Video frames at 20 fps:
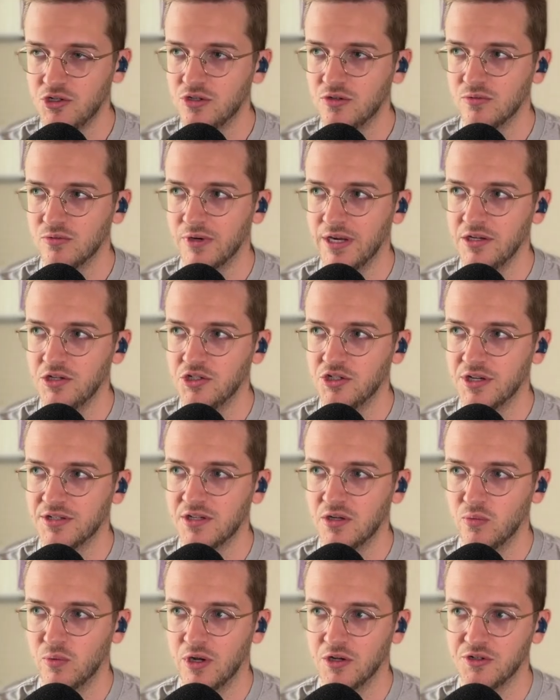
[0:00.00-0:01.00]
Welsh, right?
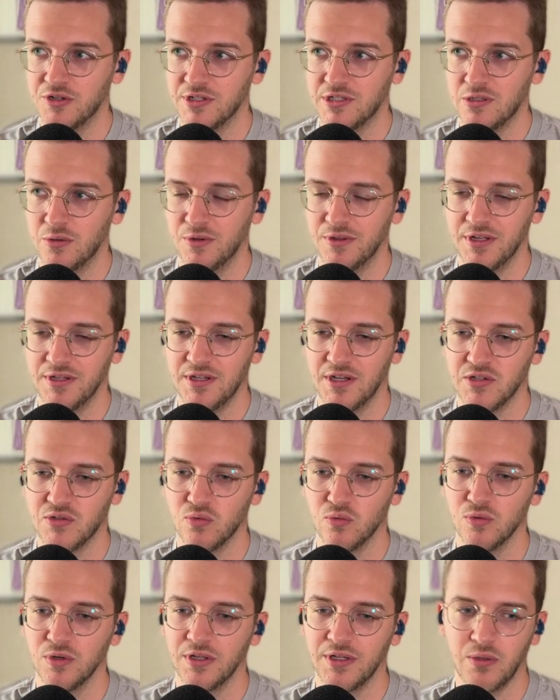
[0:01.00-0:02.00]
Justin Welsh is someone that
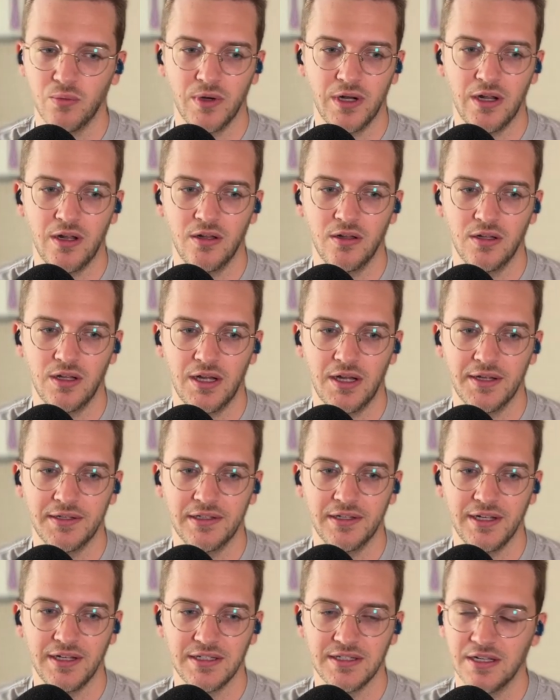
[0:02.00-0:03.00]
does really well
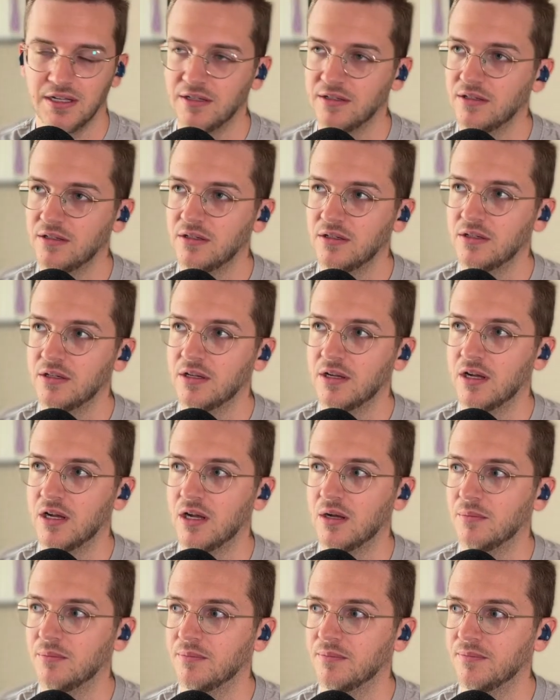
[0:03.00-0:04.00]
on LinkedIn.
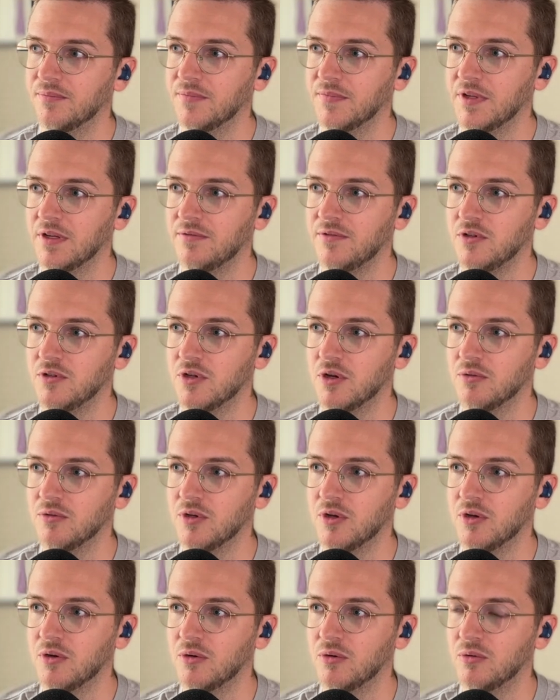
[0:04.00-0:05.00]
If you
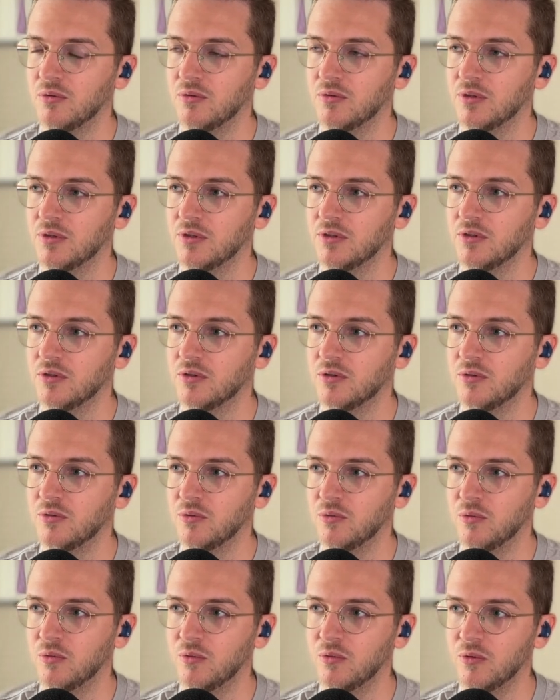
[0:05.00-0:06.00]
don't know
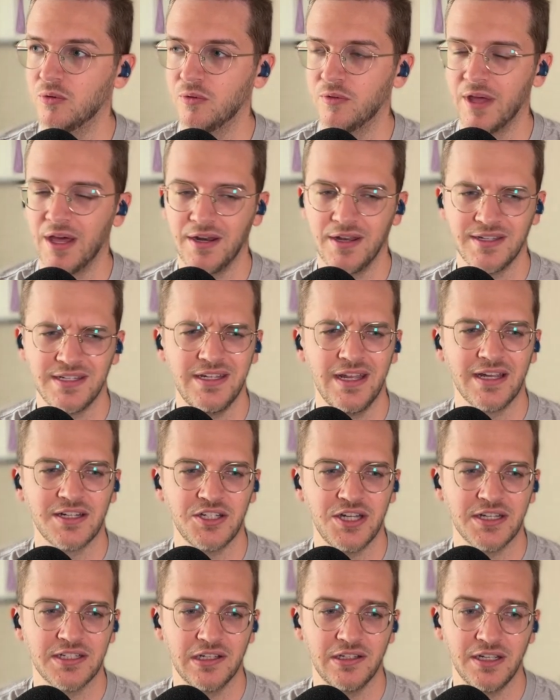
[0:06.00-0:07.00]
who that is, he
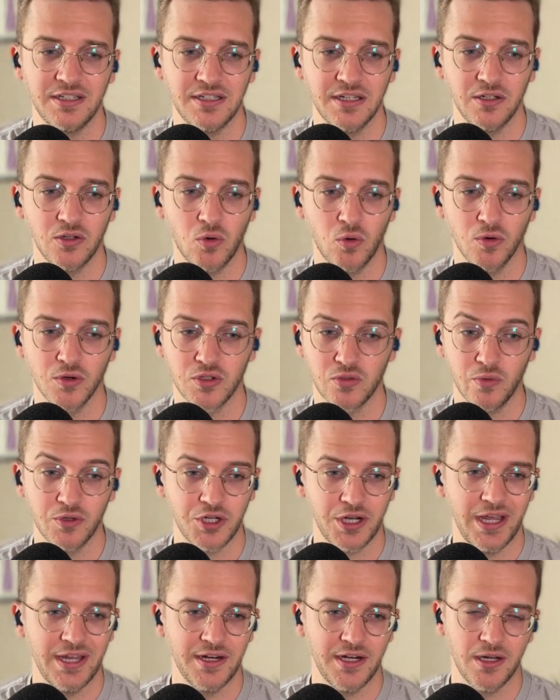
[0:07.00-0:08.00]
actually has a LinkedIn course,
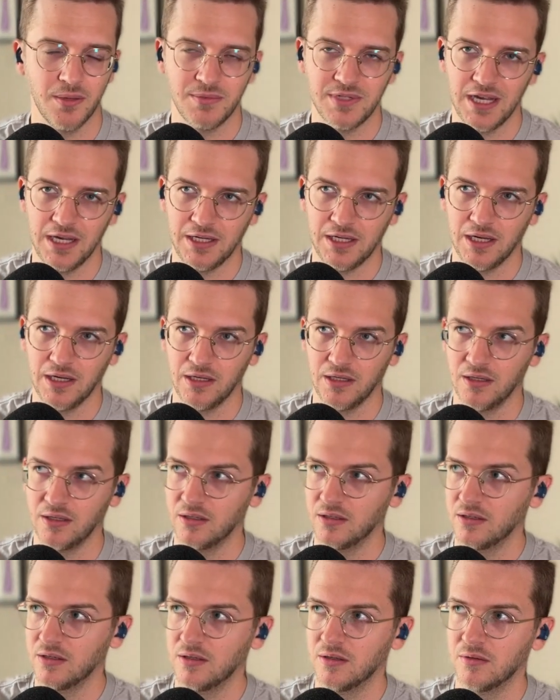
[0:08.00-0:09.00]
which I ended up
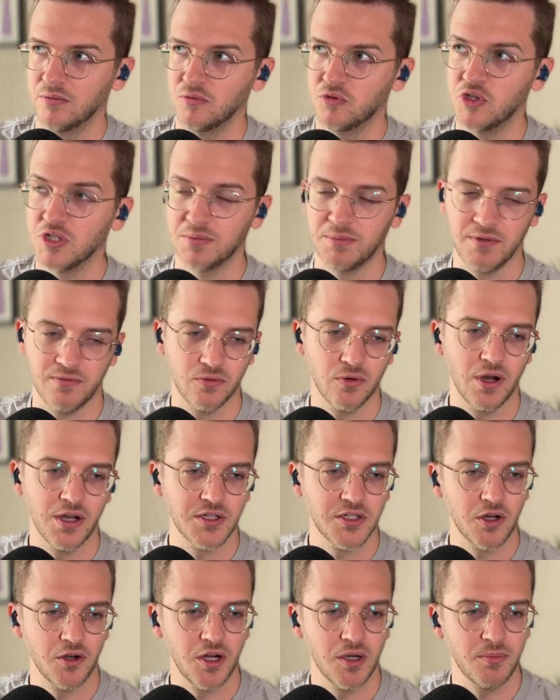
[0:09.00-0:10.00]
taking just before
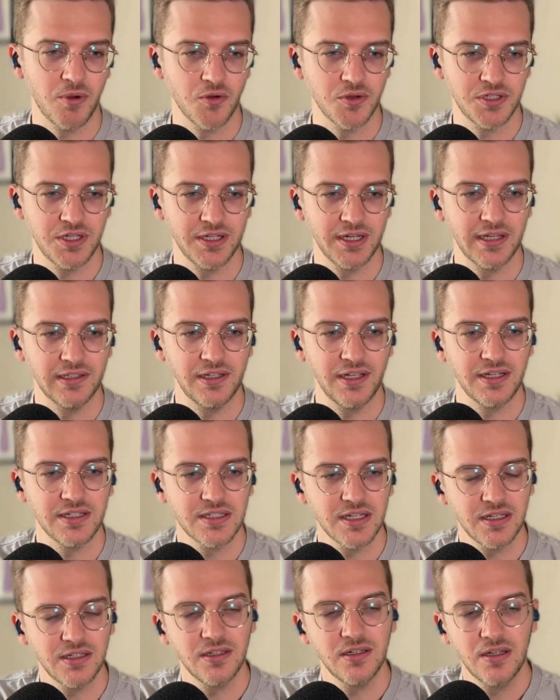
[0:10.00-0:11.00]
I started posting on
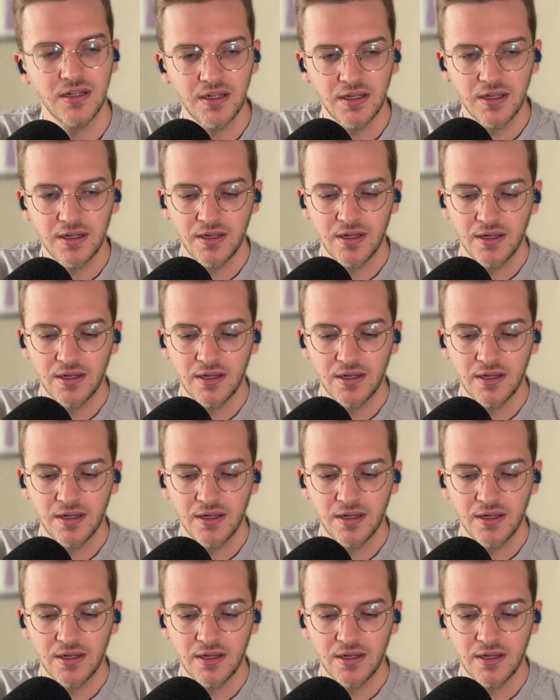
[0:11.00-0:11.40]
LinkedIn.